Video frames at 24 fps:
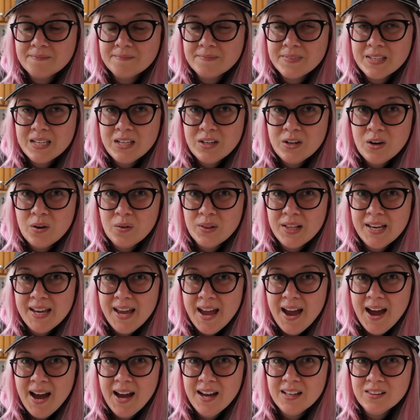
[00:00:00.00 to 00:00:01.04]
you know, like
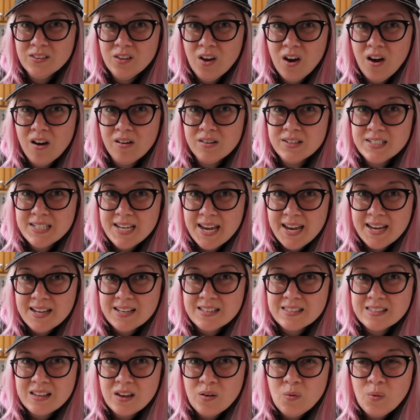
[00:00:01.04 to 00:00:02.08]
had long
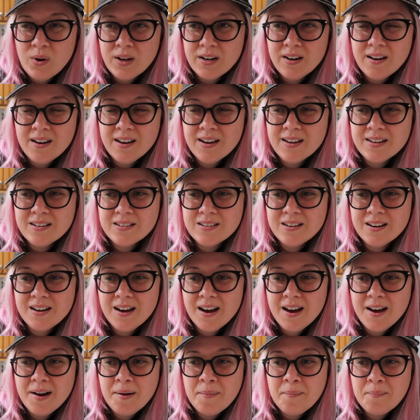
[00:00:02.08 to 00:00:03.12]
days and whatnot,
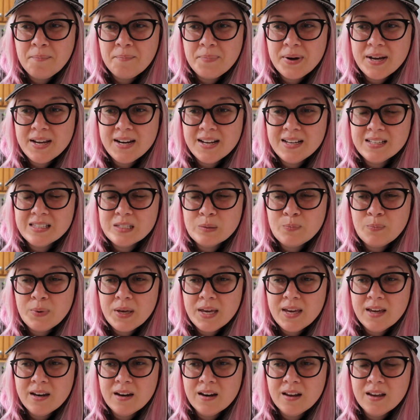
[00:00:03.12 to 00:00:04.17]
um, but it's
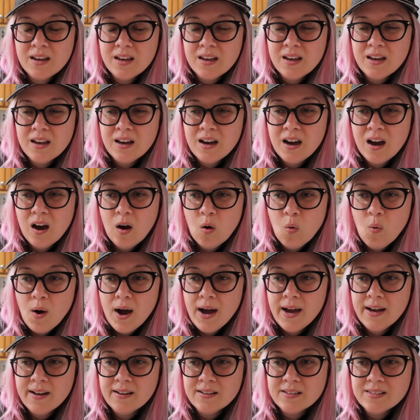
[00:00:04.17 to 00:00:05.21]
been a
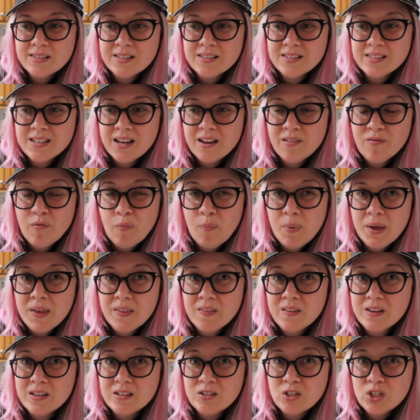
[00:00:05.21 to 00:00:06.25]
while since I've
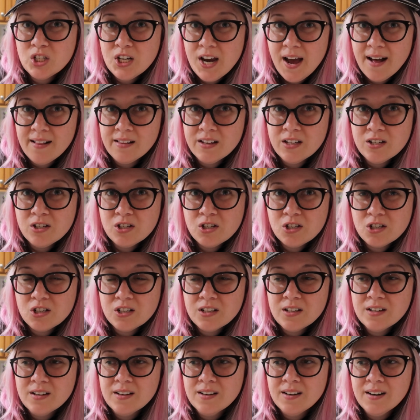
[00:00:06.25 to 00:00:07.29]
been this challenged
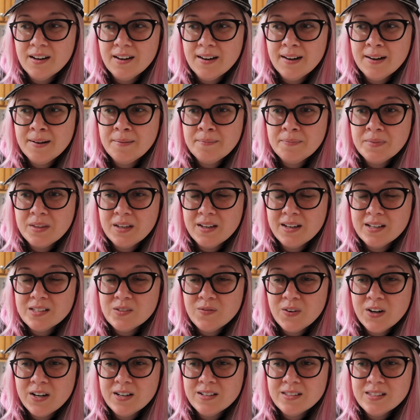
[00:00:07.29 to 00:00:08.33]
um, as
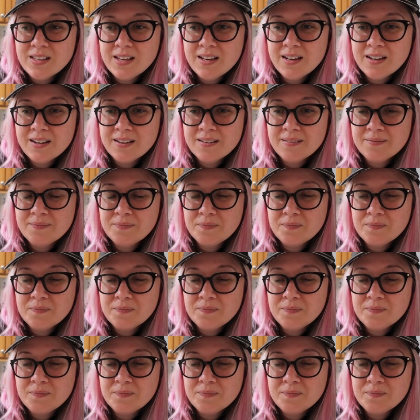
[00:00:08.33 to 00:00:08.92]
far as like